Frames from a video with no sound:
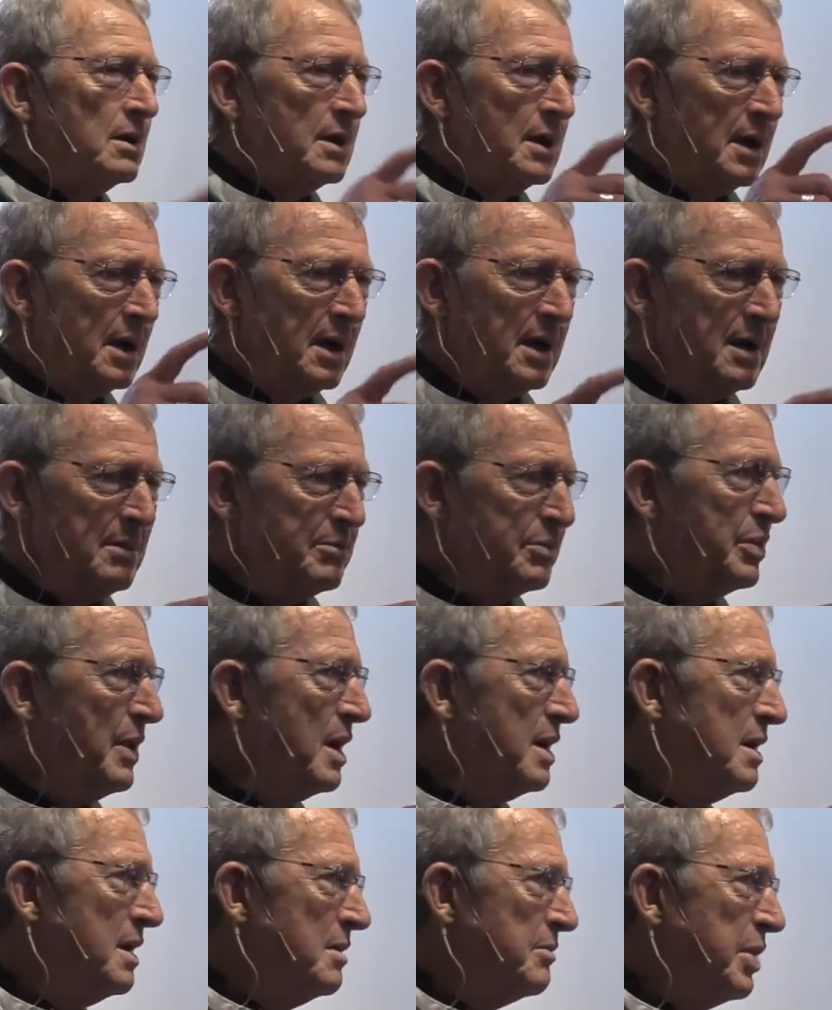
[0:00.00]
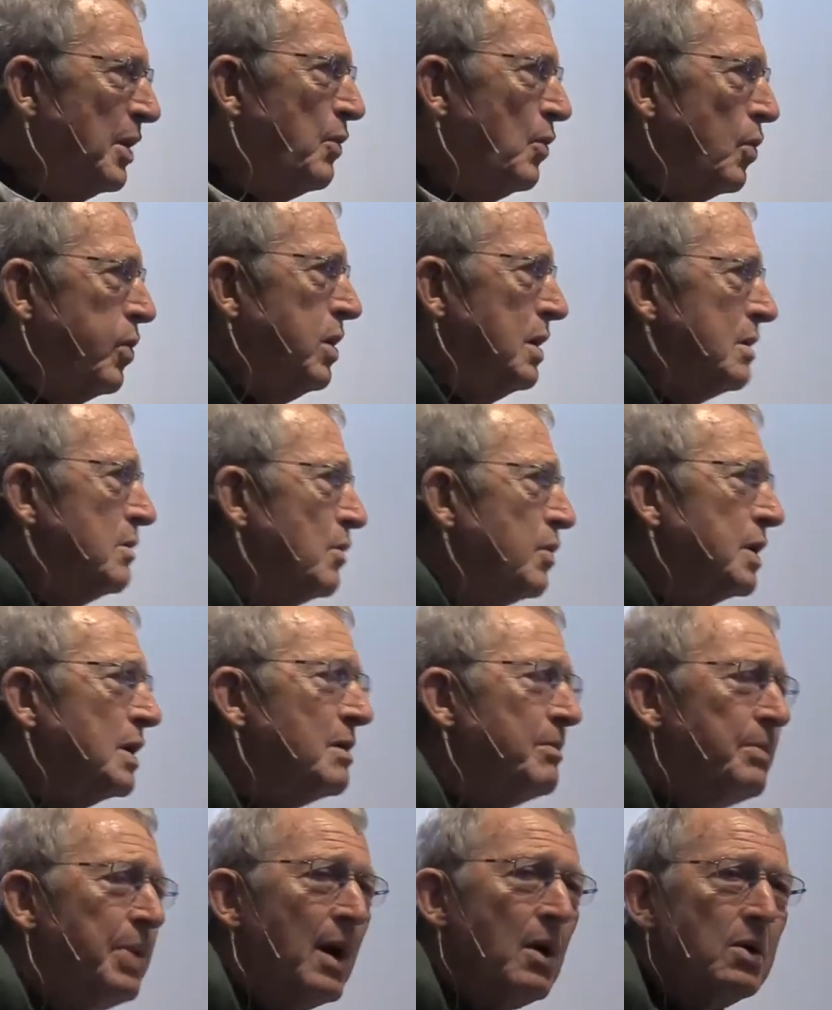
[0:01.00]
Okay, but what
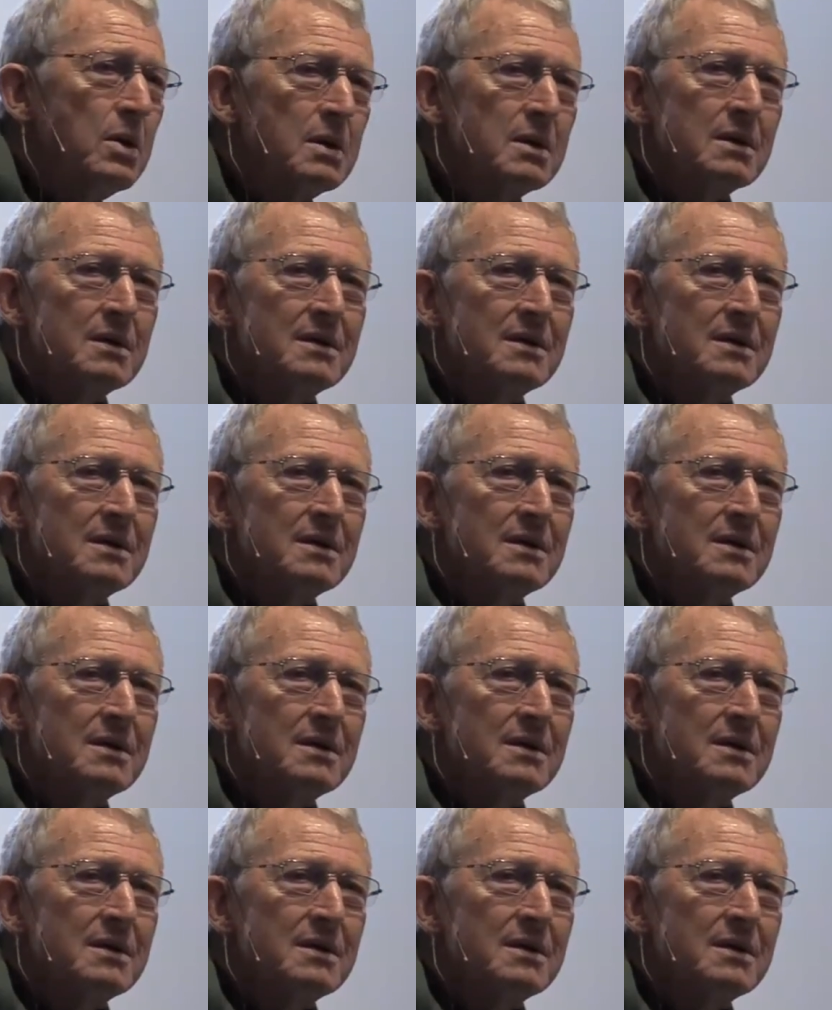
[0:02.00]
about,